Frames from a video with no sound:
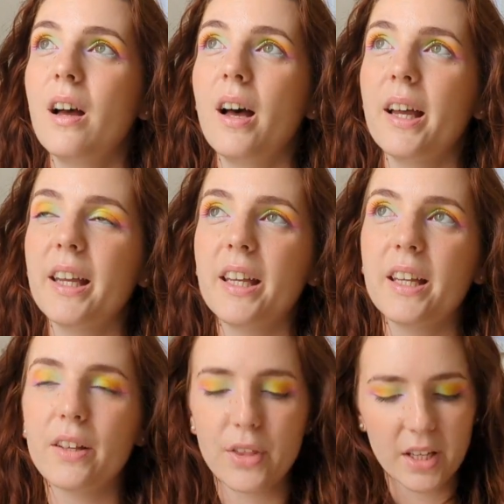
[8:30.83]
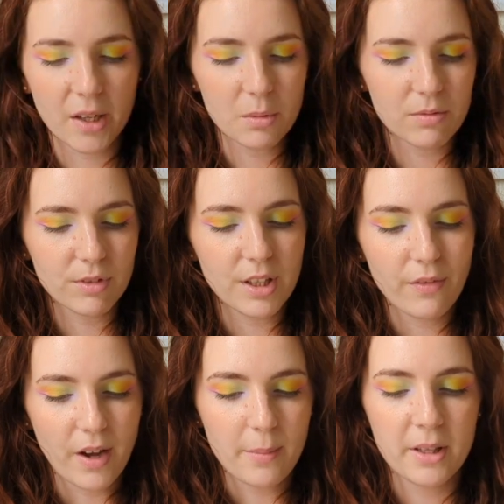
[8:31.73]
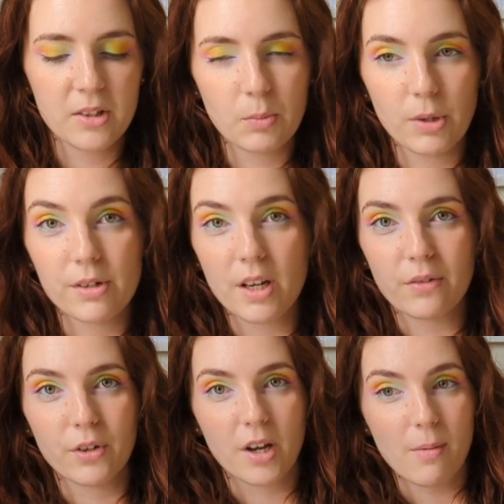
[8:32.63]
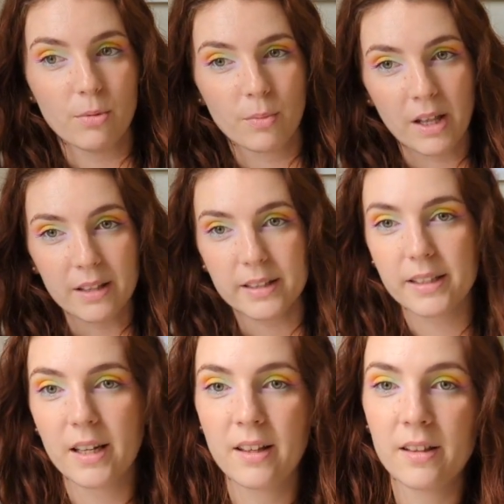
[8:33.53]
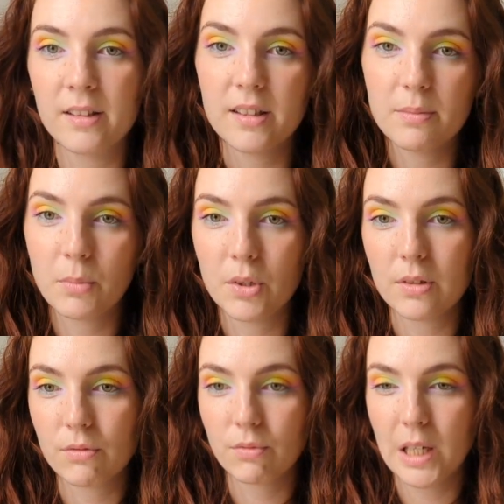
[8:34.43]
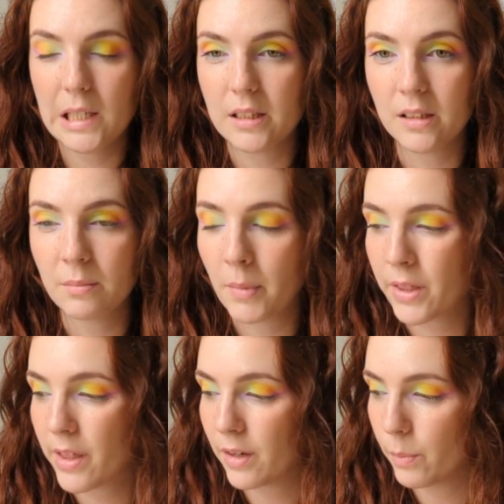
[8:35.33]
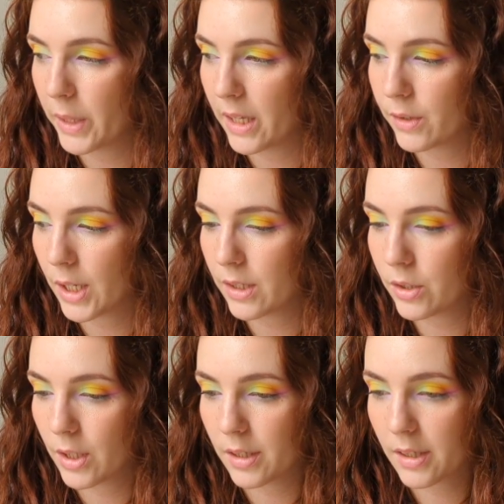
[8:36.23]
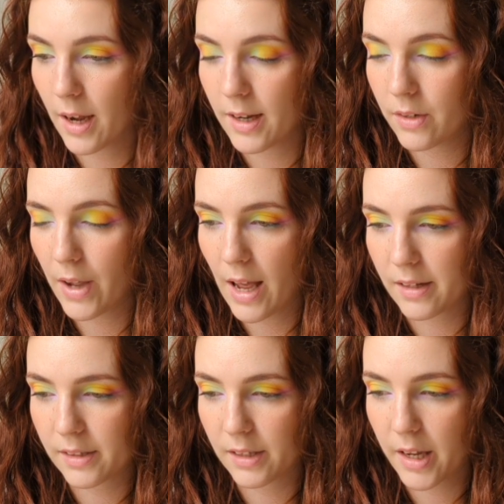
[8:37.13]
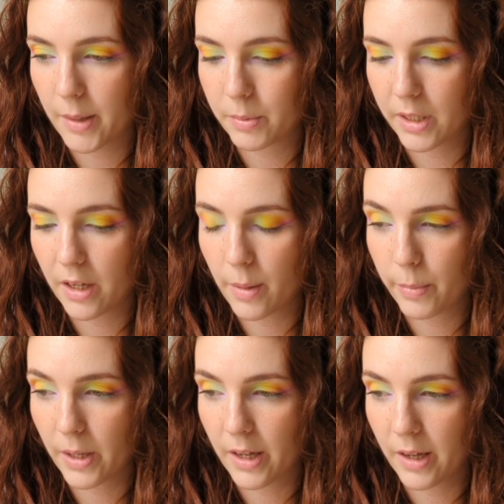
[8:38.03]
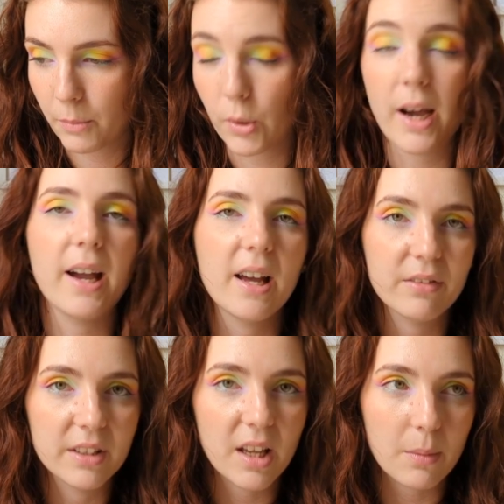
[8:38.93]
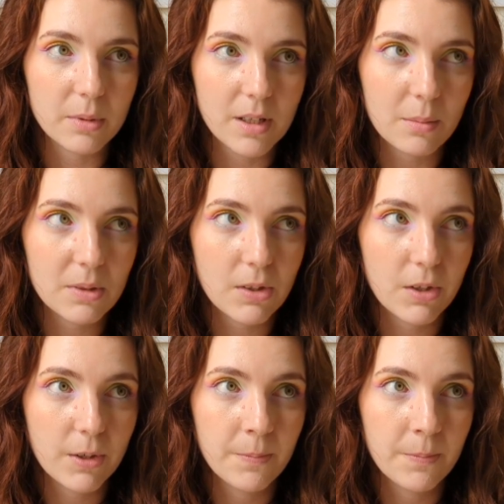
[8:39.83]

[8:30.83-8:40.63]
I think I was really vibing this project for a couple months and then this most recent month and a bit, it just kind of hasn't kept up, um, or I haven't kept up. So